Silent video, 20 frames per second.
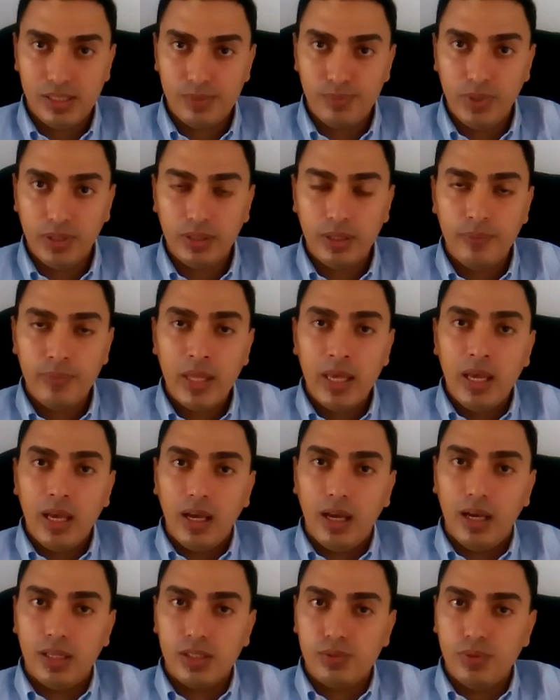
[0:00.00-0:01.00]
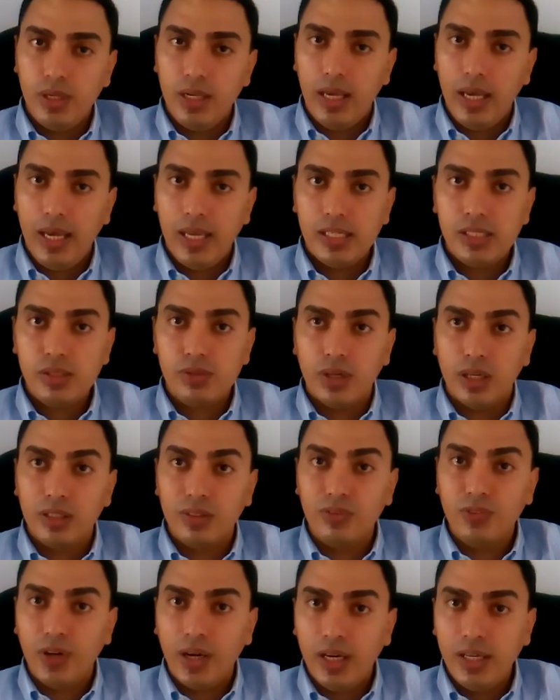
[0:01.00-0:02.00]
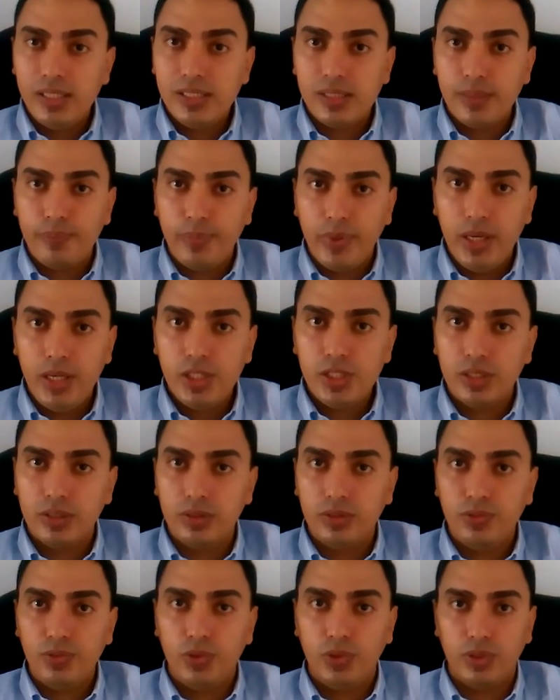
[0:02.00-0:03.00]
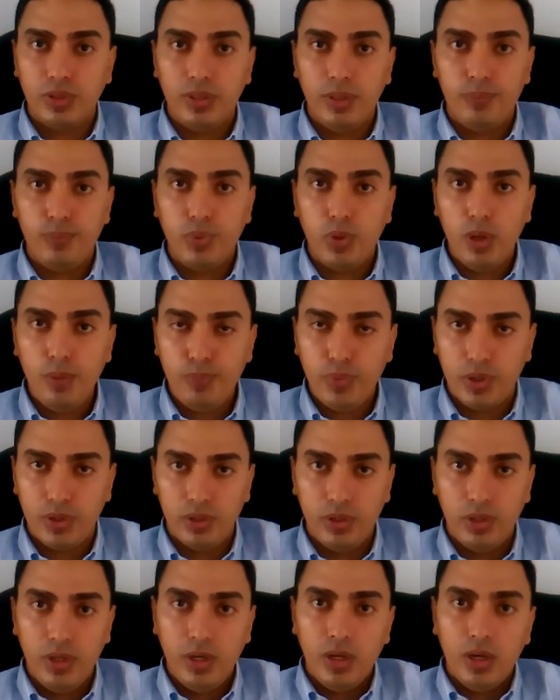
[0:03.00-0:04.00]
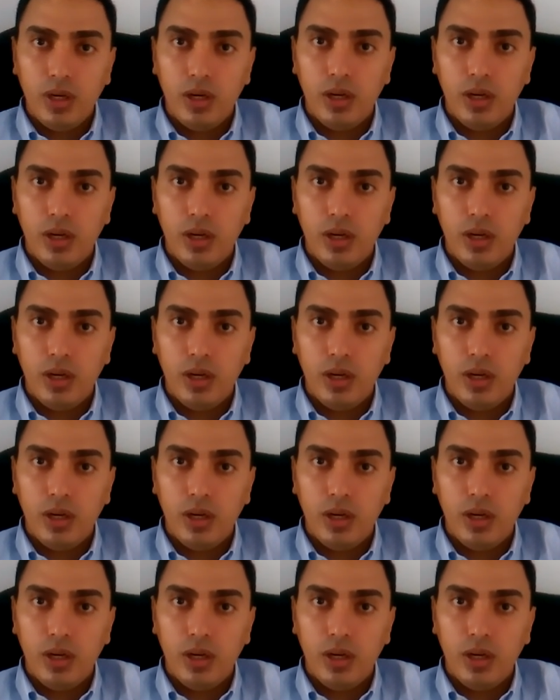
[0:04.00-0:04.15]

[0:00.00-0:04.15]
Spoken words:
assessment, as well as to advise the patient for the proper